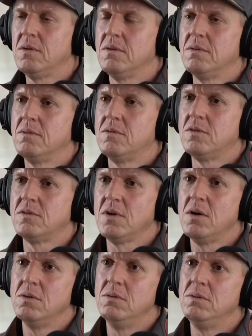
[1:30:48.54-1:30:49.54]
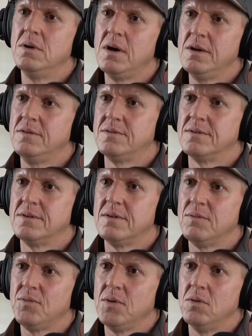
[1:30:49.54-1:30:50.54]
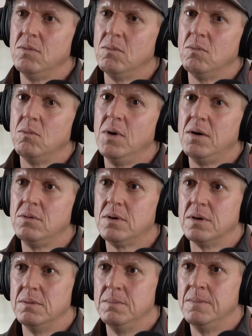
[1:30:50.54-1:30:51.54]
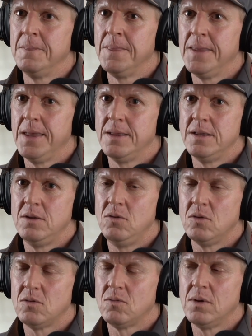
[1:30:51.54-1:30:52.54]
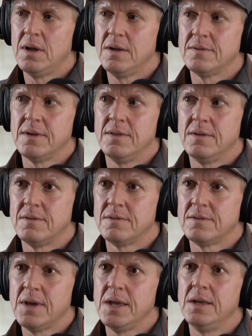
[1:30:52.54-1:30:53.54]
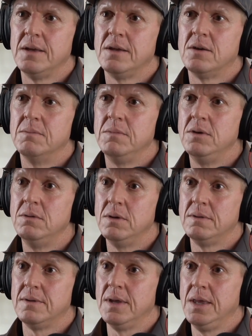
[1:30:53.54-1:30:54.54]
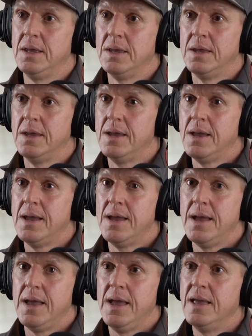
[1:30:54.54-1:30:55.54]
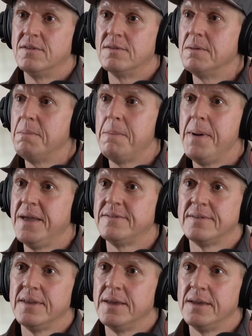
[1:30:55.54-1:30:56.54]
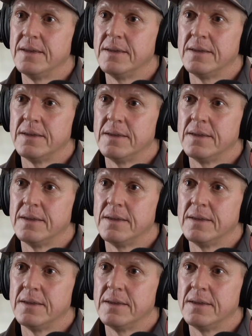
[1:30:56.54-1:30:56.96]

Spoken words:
just so nice to feel welcome, and then you just realise like the skate community is the best thing.